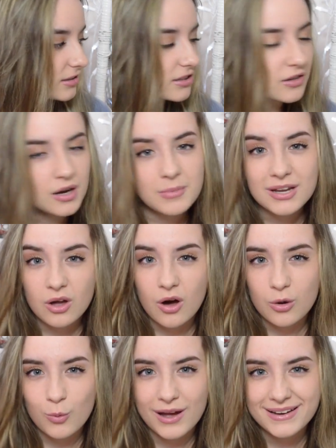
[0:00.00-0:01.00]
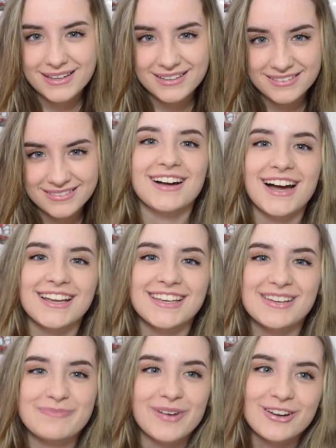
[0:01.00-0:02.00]
Do you hear my dog whining? I
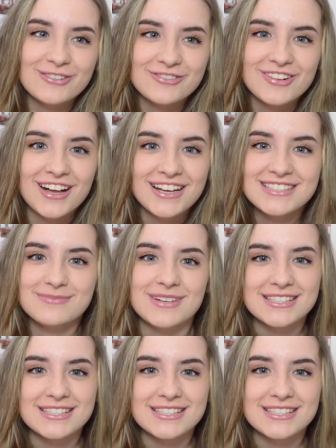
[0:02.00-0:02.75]
get butterflies in my